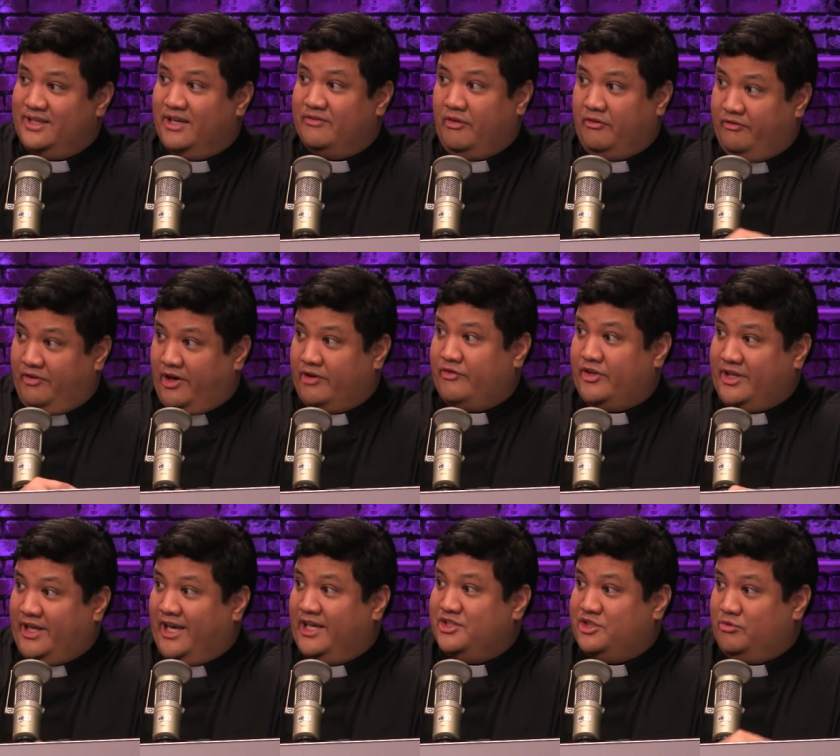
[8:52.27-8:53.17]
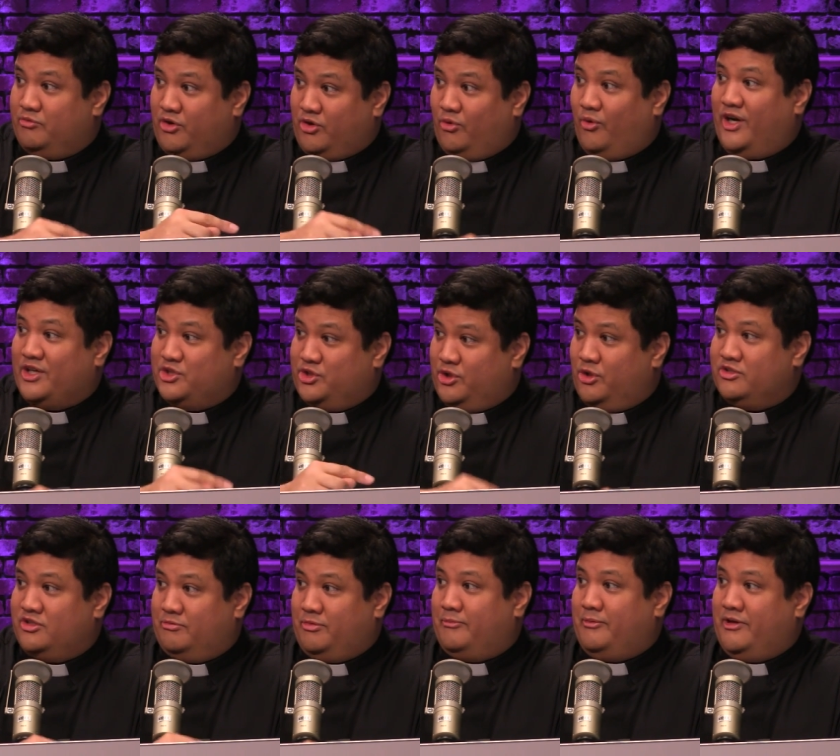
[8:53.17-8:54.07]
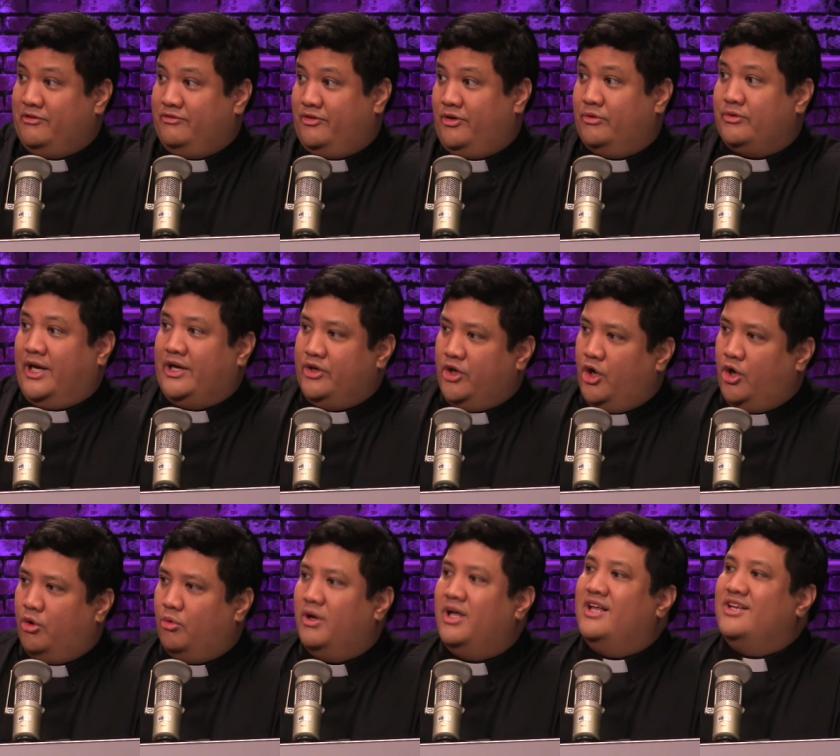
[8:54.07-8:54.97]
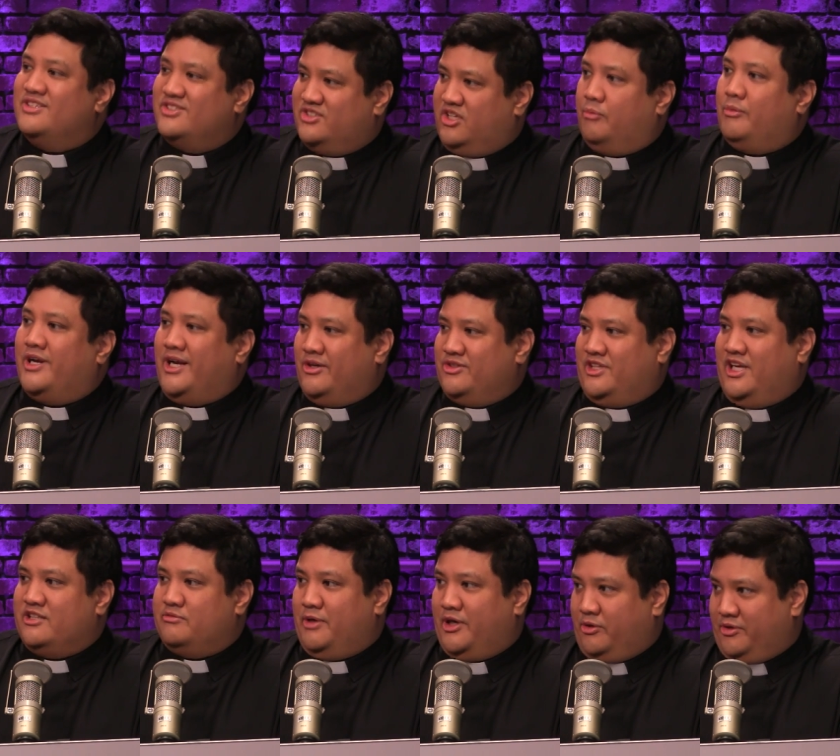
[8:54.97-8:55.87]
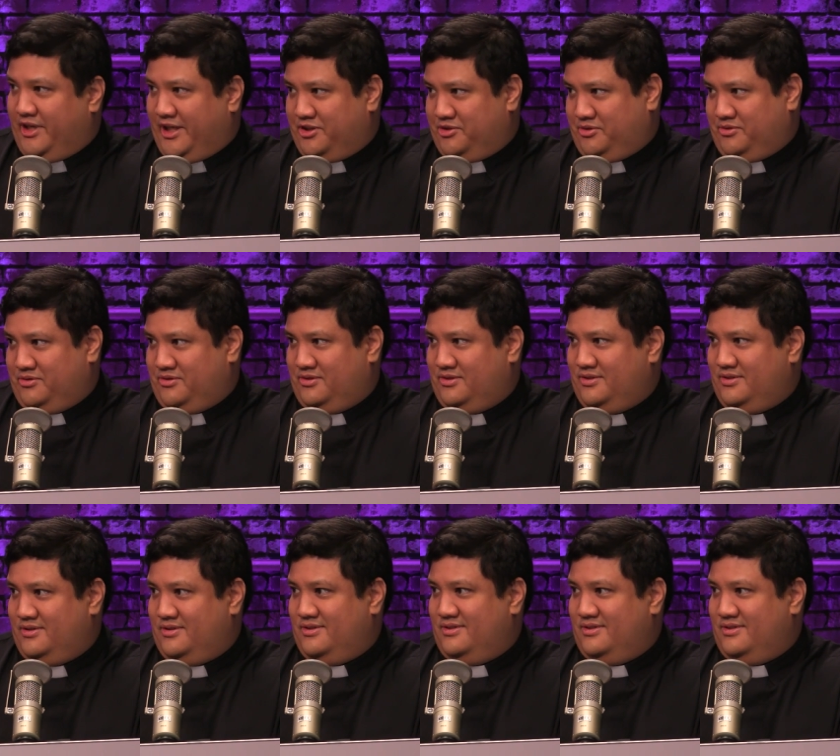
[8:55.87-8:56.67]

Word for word: If a verification request shows up on my phone, I know someone else has my credentials.